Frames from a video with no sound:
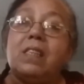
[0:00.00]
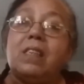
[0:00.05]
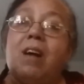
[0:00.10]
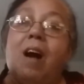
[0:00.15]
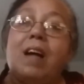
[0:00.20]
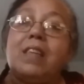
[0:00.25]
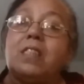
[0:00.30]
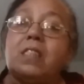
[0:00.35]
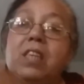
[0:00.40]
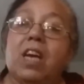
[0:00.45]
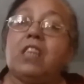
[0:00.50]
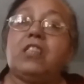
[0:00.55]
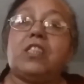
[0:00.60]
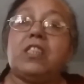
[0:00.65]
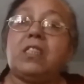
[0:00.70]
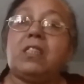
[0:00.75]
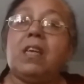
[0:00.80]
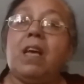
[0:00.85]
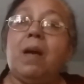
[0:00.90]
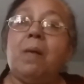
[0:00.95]
God
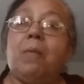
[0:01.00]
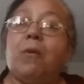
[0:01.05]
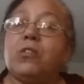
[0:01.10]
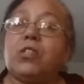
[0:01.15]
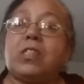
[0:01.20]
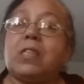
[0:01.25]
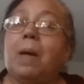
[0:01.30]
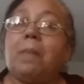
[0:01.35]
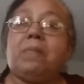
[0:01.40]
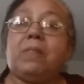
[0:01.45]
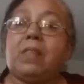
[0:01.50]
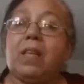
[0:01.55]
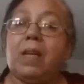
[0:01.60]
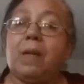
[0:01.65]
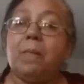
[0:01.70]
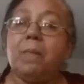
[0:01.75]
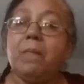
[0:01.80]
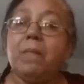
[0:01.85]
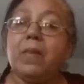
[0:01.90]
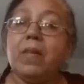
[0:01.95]
touches him or
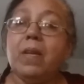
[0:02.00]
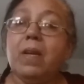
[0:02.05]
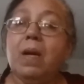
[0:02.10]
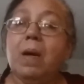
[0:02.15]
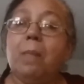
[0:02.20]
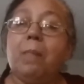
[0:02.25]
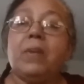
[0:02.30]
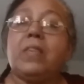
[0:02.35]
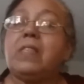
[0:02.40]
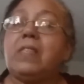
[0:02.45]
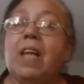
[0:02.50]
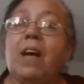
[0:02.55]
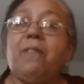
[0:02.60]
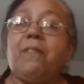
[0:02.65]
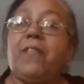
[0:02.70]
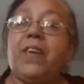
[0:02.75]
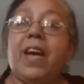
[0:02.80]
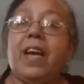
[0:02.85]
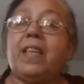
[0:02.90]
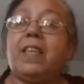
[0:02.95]
something. But it's
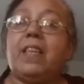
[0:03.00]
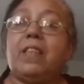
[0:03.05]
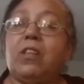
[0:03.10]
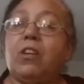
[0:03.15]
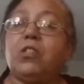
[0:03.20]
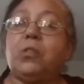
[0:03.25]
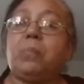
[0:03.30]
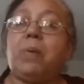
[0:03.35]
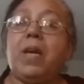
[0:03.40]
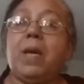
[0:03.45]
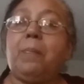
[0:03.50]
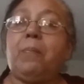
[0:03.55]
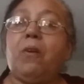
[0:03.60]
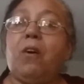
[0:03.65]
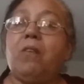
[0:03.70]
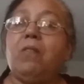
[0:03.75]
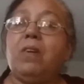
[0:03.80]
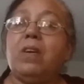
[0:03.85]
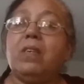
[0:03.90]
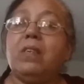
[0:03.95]
not fair that those
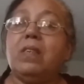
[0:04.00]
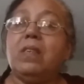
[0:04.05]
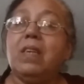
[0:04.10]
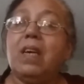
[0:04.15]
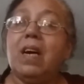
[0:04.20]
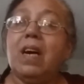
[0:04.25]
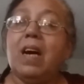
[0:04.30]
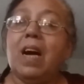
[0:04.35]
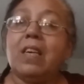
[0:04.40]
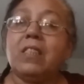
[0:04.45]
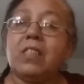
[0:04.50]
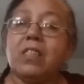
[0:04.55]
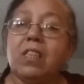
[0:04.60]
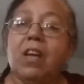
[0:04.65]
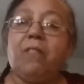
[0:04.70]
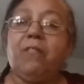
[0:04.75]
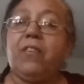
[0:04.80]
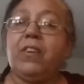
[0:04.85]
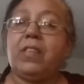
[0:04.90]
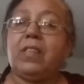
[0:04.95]
people are
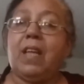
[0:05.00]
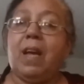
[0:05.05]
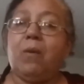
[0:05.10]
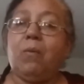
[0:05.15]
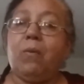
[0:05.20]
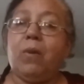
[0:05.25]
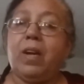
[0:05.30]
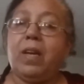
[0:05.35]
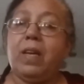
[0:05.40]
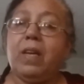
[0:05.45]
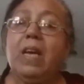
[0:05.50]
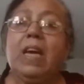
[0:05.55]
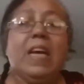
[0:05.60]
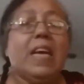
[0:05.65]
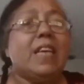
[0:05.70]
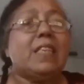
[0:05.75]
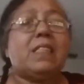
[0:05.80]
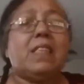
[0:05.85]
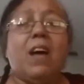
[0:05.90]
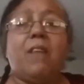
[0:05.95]
suffering that way.
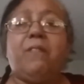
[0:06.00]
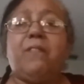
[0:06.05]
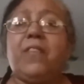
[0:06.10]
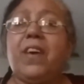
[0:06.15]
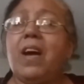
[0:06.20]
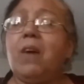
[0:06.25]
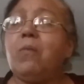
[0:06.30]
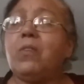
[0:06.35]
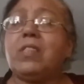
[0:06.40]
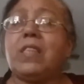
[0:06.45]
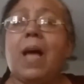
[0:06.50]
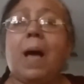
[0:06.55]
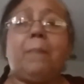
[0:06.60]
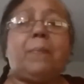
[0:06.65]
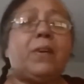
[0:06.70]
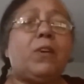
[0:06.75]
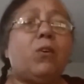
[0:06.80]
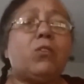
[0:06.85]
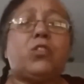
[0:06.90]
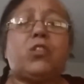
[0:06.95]
It's not fair what's
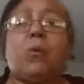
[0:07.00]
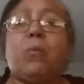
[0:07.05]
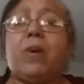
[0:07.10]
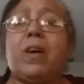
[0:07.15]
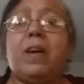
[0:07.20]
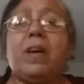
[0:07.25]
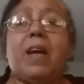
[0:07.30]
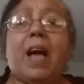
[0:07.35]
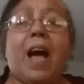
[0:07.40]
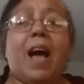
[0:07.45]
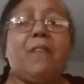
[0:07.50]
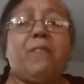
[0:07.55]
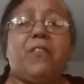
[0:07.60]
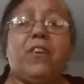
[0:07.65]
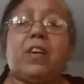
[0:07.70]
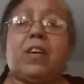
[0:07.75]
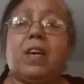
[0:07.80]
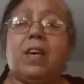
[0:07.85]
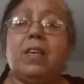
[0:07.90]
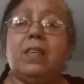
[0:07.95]
happening also with
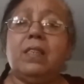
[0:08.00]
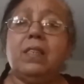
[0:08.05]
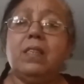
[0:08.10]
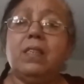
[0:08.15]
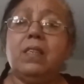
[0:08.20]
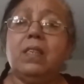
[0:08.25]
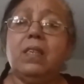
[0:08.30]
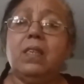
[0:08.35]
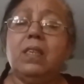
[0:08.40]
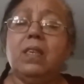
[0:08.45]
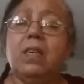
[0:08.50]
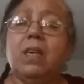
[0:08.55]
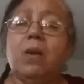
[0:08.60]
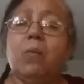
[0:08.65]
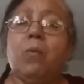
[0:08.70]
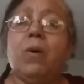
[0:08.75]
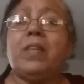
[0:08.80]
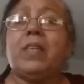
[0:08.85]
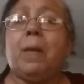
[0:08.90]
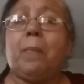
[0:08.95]
Africa,
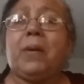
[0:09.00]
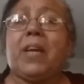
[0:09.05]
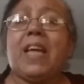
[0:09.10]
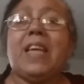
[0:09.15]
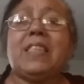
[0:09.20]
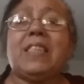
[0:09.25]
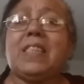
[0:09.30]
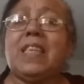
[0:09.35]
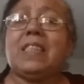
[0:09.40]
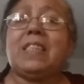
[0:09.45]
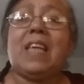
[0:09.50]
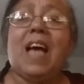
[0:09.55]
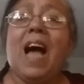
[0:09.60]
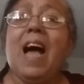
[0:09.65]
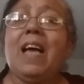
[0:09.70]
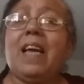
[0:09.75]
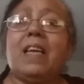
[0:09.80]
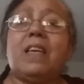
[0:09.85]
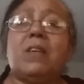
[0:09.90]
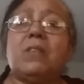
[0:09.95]
where the kids are
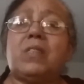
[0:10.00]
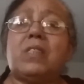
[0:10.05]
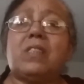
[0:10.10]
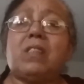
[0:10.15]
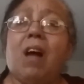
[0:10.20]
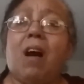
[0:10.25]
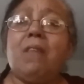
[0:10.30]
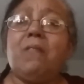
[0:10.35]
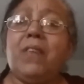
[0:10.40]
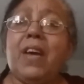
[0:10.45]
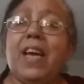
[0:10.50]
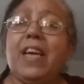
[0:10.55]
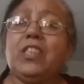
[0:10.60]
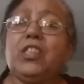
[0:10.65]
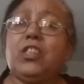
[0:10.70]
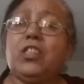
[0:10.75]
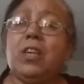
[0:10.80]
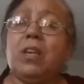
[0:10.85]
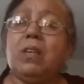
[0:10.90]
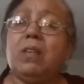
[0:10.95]
dying of
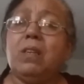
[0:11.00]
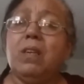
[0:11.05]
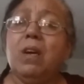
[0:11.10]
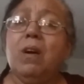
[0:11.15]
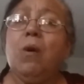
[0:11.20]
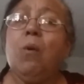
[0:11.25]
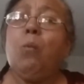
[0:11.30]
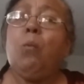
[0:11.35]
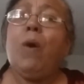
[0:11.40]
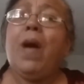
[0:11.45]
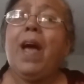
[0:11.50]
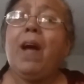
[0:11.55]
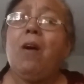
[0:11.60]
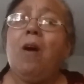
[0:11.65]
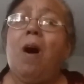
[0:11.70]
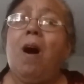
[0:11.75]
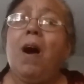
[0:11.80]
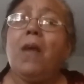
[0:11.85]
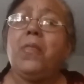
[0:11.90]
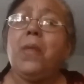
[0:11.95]
starvation.
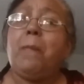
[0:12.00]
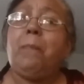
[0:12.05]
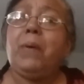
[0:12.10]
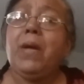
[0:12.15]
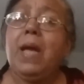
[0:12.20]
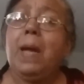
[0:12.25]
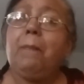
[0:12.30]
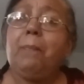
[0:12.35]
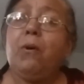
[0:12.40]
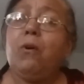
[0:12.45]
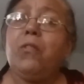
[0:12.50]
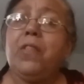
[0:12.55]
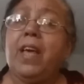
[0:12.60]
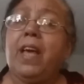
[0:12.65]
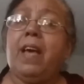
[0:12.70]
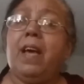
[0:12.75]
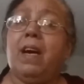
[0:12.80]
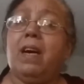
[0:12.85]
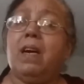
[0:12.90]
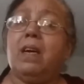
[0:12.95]
Where are the people
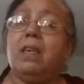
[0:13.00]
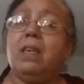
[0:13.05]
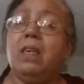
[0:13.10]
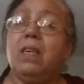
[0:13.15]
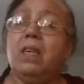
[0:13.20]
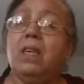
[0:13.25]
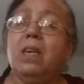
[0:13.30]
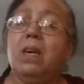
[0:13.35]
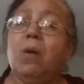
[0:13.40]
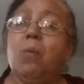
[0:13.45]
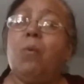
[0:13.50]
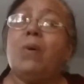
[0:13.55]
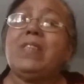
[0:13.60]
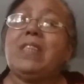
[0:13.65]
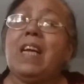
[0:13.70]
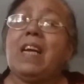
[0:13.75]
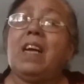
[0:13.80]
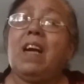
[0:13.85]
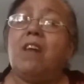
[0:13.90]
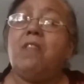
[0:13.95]
there?
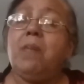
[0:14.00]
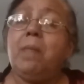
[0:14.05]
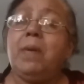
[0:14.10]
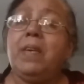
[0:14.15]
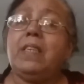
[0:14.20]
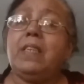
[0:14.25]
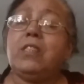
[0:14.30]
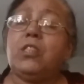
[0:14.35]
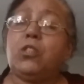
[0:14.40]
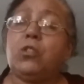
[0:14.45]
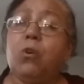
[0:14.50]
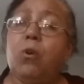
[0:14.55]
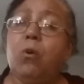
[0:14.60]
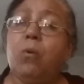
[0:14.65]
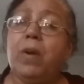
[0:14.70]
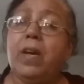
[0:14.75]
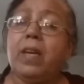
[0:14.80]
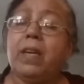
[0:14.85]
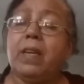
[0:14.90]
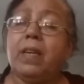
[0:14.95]
What the government is
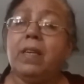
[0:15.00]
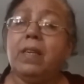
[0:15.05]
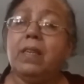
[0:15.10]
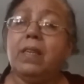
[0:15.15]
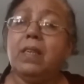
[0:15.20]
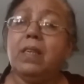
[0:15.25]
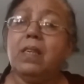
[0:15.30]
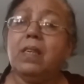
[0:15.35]
doing?